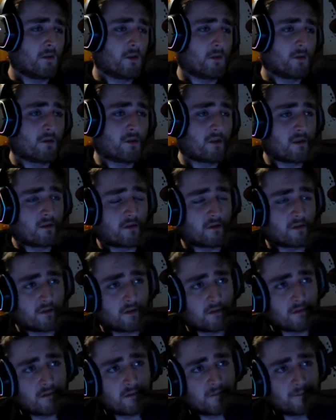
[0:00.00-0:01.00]
insist.
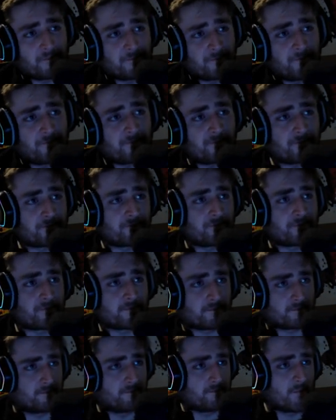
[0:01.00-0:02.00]

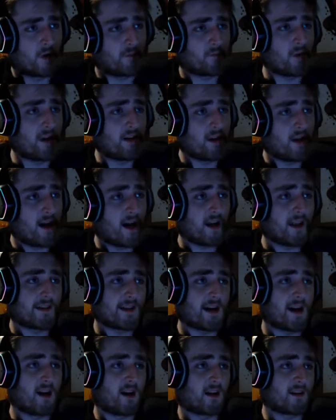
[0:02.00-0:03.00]
I'll take the hot
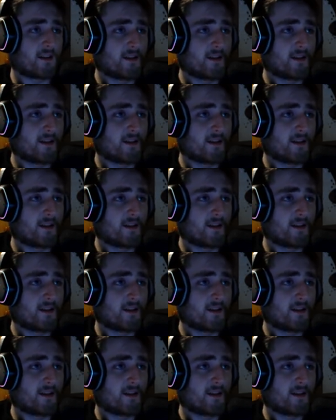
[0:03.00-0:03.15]
dog.